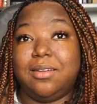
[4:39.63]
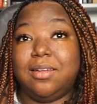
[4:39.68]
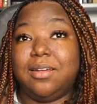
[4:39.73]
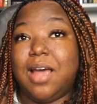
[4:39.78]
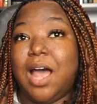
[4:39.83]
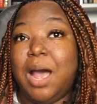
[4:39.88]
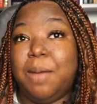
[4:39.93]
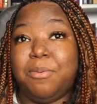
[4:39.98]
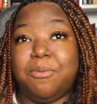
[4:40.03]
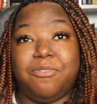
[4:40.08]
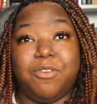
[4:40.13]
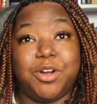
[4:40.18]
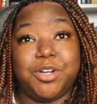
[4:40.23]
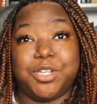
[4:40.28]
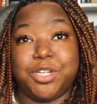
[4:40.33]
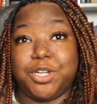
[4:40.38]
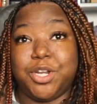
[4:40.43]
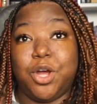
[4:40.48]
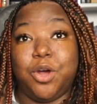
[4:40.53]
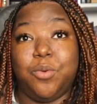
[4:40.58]
I prefer
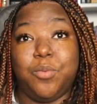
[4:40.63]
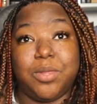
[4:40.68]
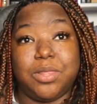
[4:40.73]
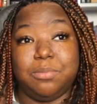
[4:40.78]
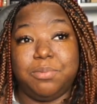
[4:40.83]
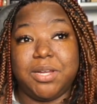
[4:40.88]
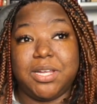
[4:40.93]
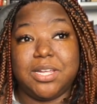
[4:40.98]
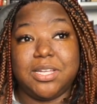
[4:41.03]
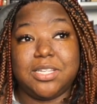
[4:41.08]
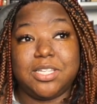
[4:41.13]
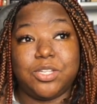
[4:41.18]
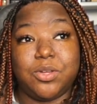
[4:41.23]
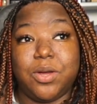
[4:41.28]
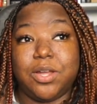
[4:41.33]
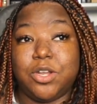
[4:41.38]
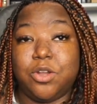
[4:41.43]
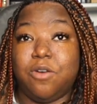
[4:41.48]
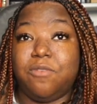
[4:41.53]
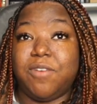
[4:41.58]
to know what the book is, so I
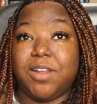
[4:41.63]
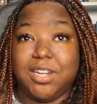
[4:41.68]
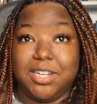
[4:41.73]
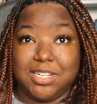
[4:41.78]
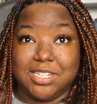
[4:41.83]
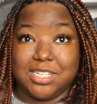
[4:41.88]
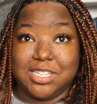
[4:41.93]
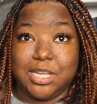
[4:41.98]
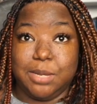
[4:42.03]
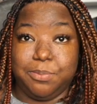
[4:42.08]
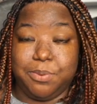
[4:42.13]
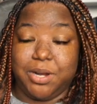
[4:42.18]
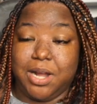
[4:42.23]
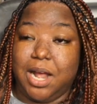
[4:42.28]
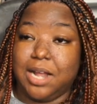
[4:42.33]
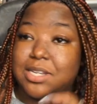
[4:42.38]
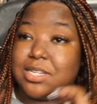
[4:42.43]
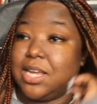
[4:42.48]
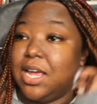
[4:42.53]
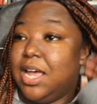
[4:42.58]
know if I need to skip or
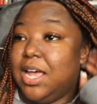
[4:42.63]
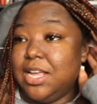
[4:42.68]
not.